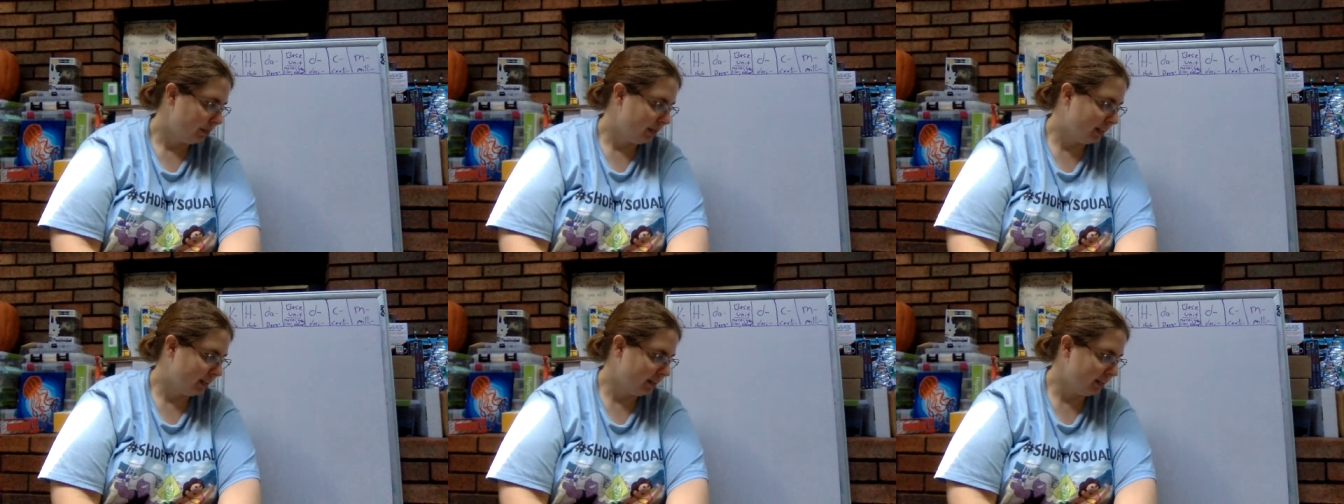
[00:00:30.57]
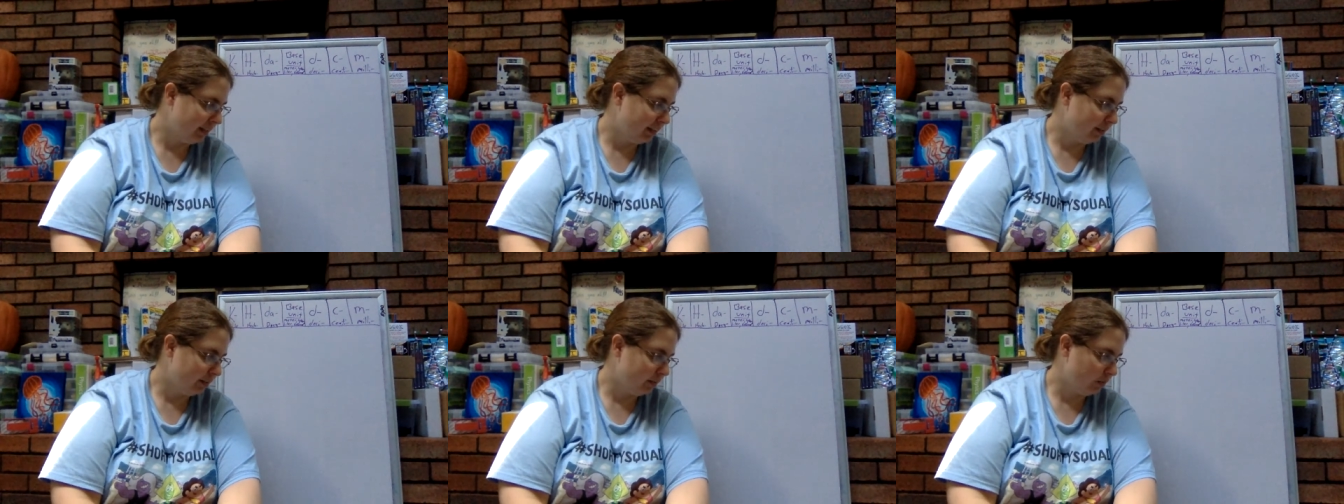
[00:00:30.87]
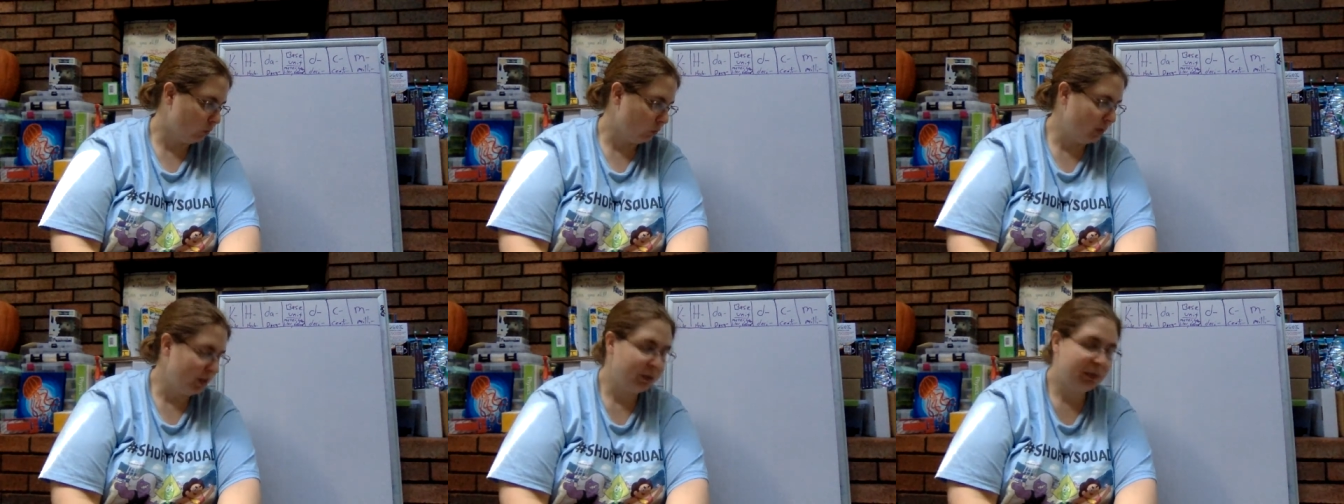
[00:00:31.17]
because
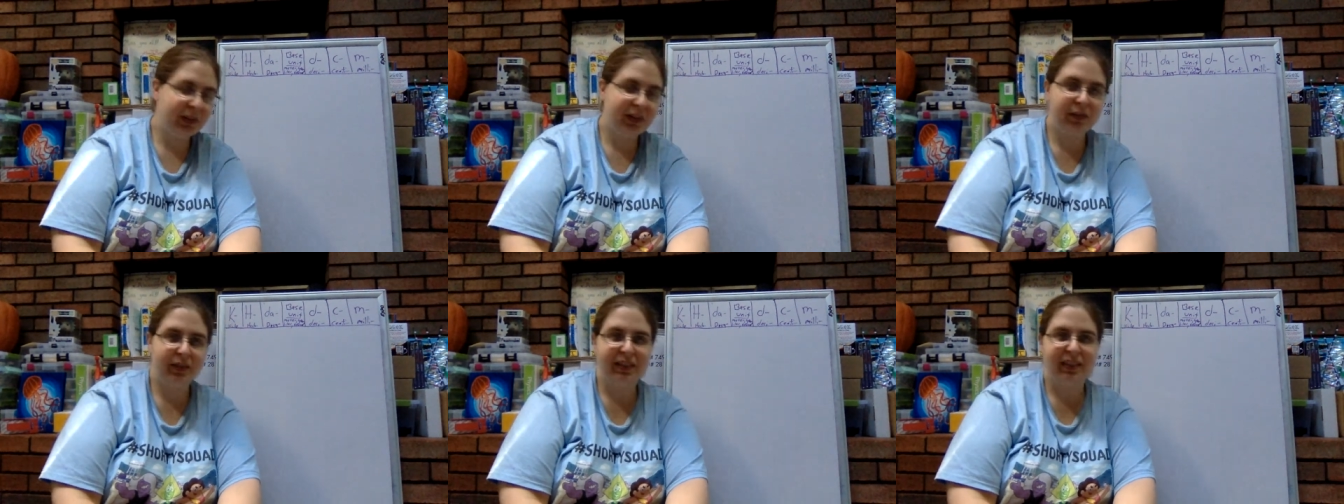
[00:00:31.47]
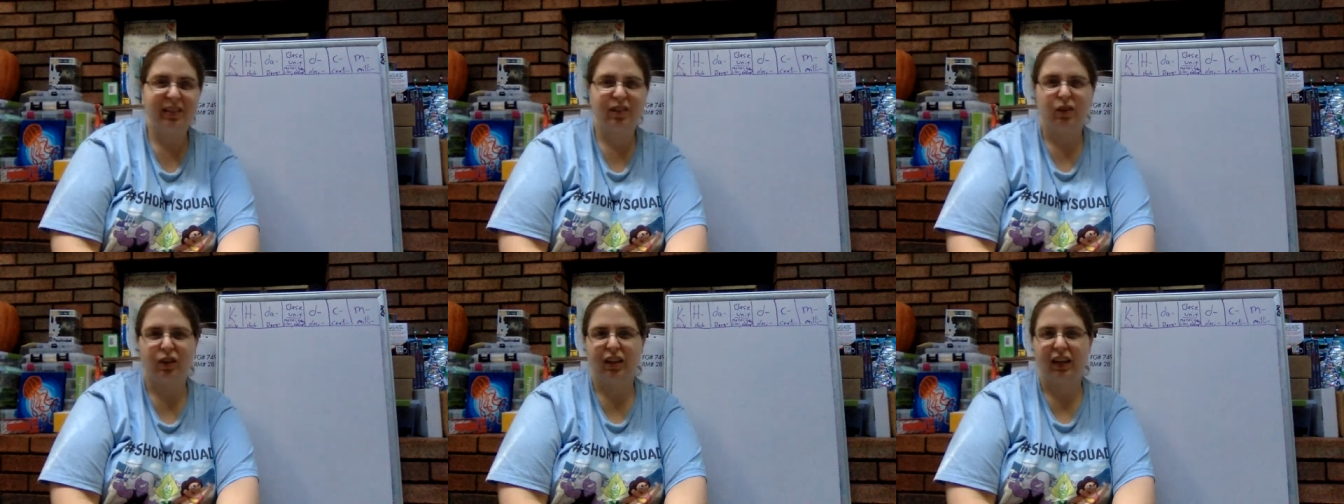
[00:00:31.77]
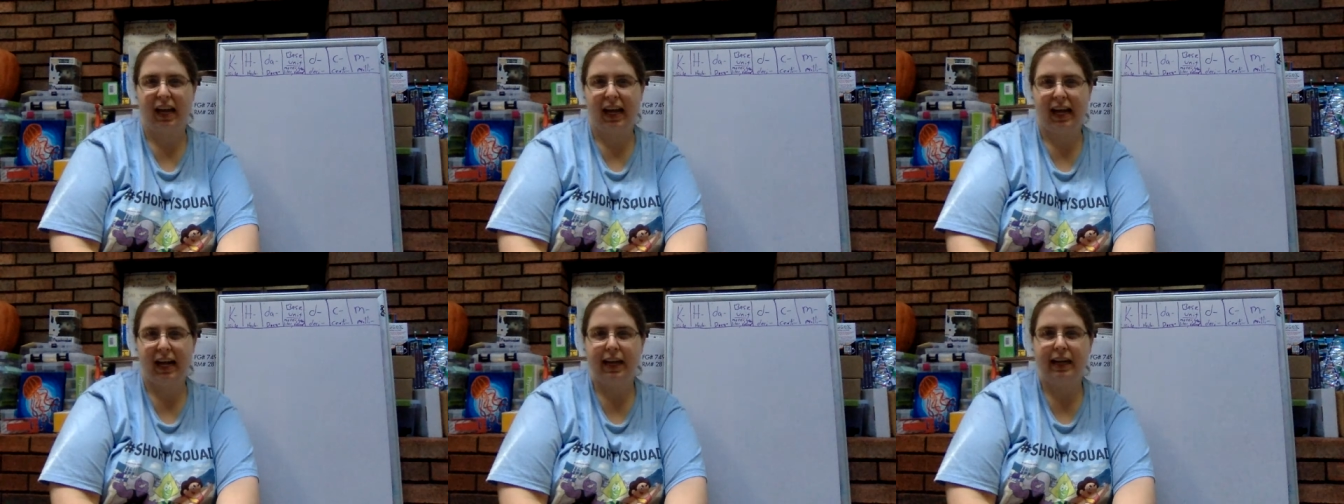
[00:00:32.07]
the way we do it is
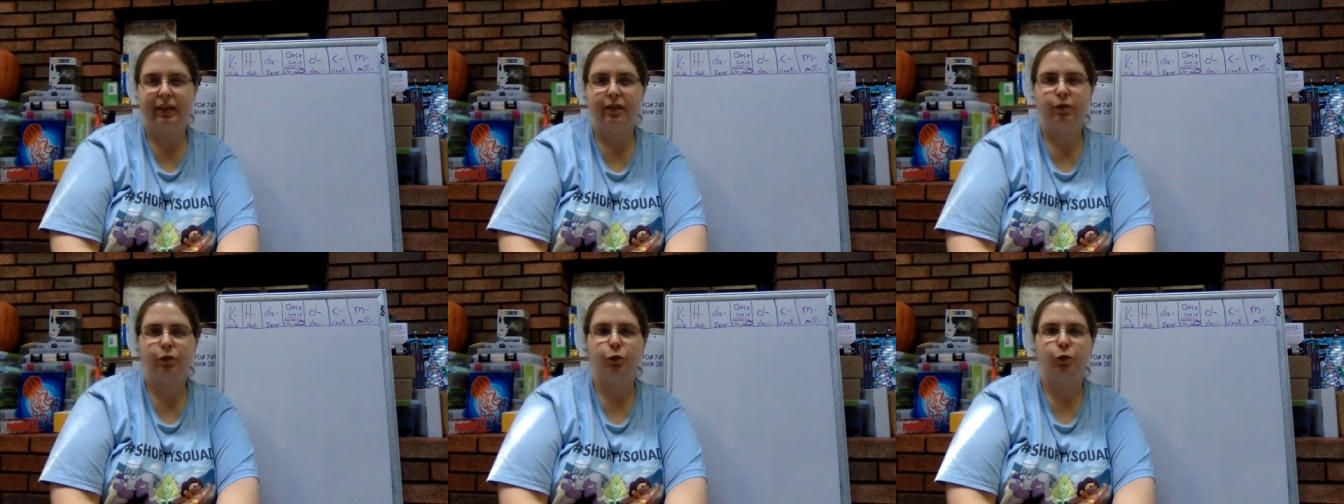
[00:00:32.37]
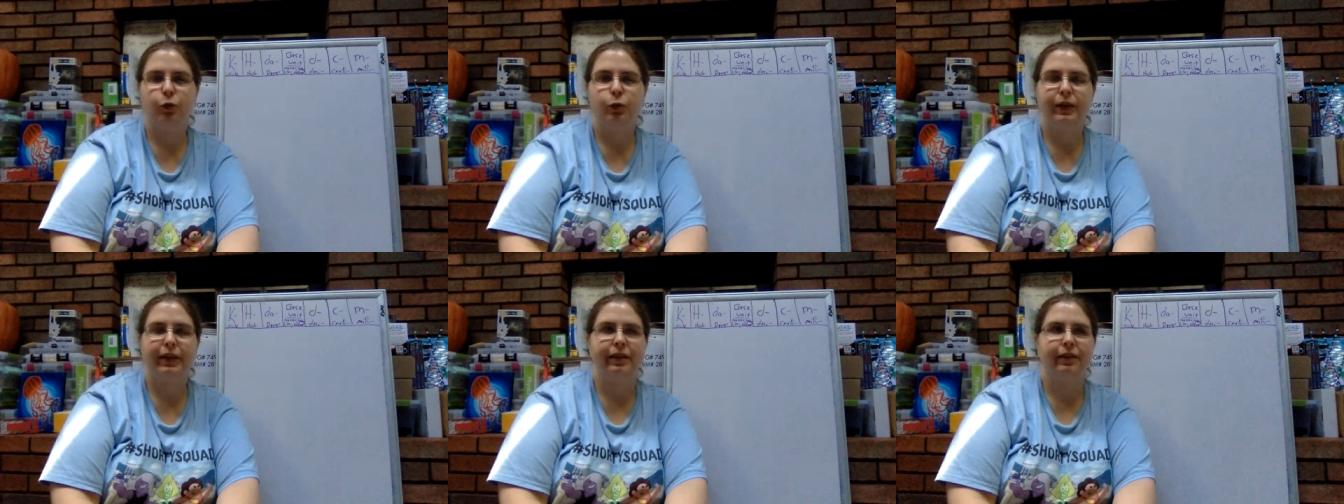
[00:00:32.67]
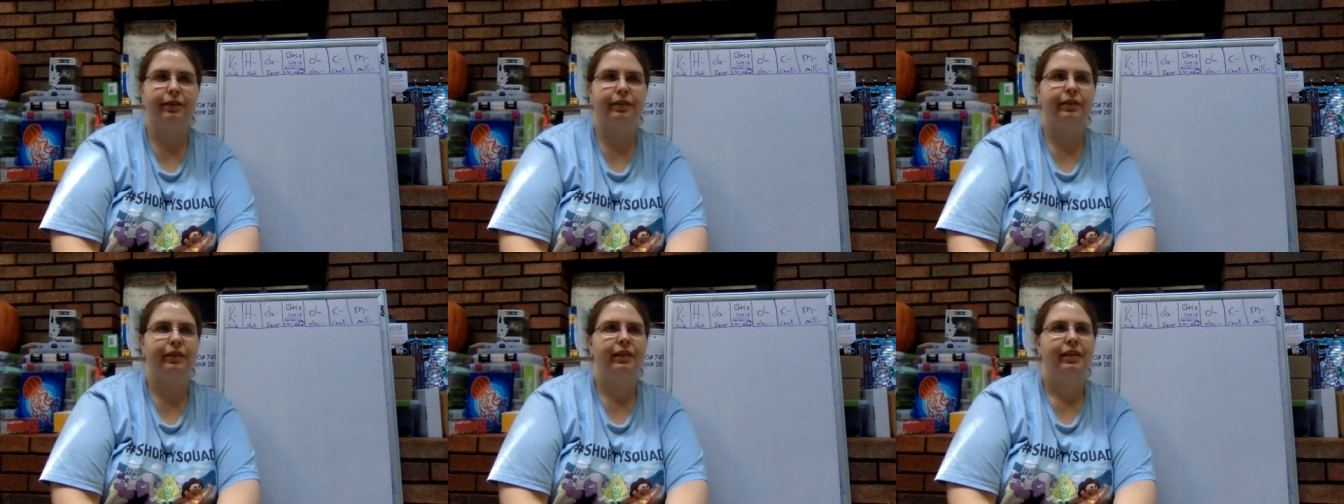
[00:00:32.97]
kind of
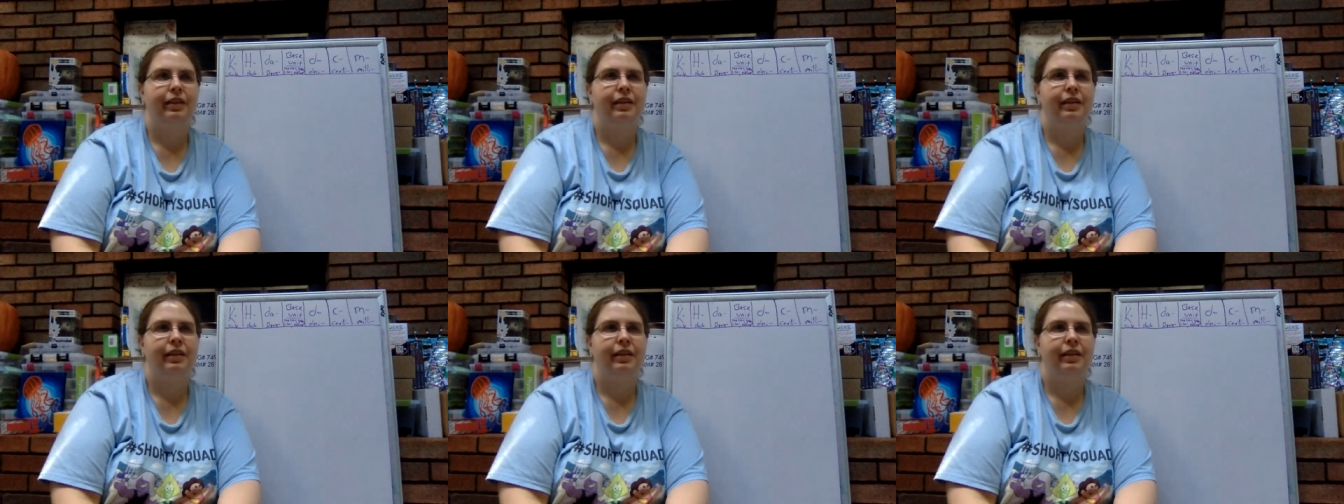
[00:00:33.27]
weird.